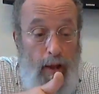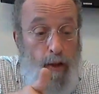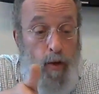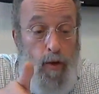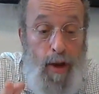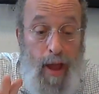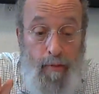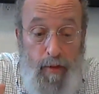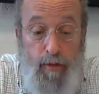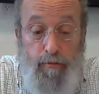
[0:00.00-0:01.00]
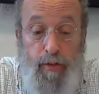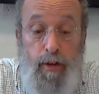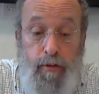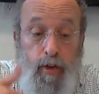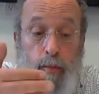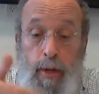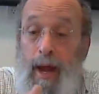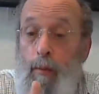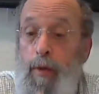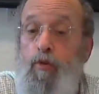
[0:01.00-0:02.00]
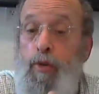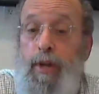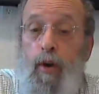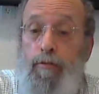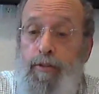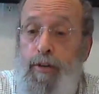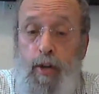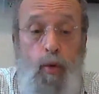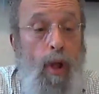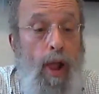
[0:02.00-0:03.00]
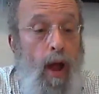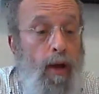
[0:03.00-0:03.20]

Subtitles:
You don't have this in front of you, but I want to read off to you